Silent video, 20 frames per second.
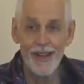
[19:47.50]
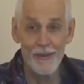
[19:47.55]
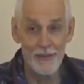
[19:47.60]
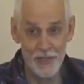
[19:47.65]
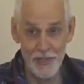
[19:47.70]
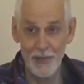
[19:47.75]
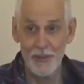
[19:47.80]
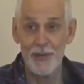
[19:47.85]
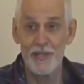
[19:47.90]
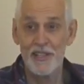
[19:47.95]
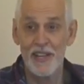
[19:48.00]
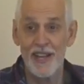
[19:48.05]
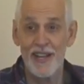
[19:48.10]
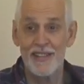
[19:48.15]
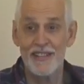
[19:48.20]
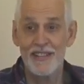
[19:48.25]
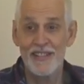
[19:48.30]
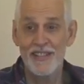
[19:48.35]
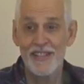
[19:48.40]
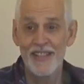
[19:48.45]
that was the Lord's
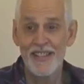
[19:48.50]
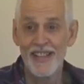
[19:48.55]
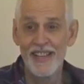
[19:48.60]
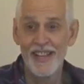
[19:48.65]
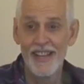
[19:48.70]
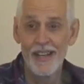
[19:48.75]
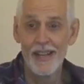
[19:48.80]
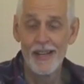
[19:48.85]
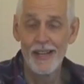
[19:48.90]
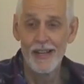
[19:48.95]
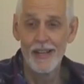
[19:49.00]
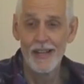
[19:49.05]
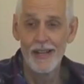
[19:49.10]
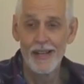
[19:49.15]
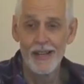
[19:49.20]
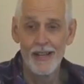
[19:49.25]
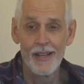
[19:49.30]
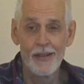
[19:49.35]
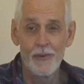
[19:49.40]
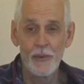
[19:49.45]
house.
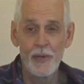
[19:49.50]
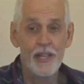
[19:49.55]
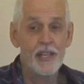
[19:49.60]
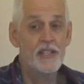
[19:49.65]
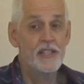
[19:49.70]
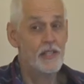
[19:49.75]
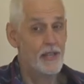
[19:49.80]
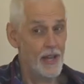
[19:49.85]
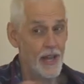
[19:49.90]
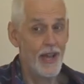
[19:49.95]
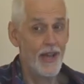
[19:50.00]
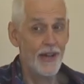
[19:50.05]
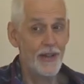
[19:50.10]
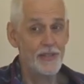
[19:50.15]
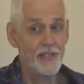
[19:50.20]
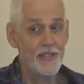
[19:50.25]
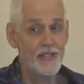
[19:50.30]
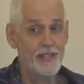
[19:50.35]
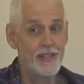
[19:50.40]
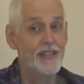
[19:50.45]
When he's in the
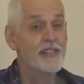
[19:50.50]
house,